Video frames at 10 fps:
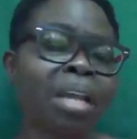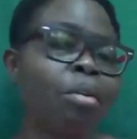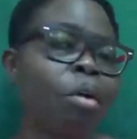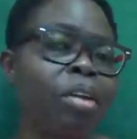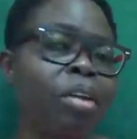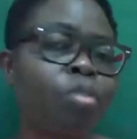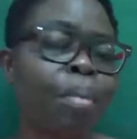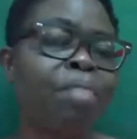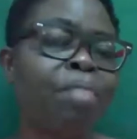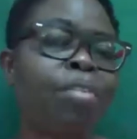Are you not going to
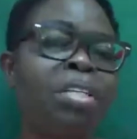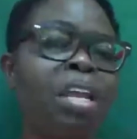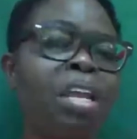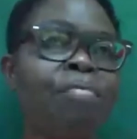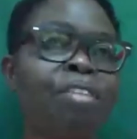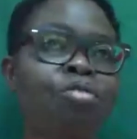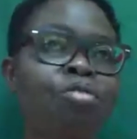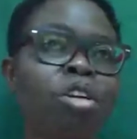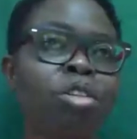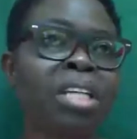pay for the
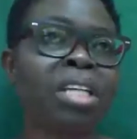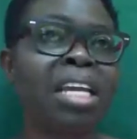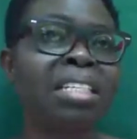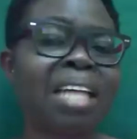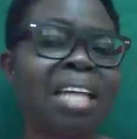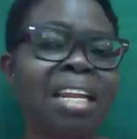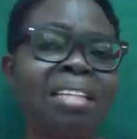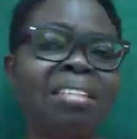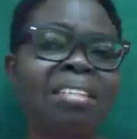infrastructure, the internet,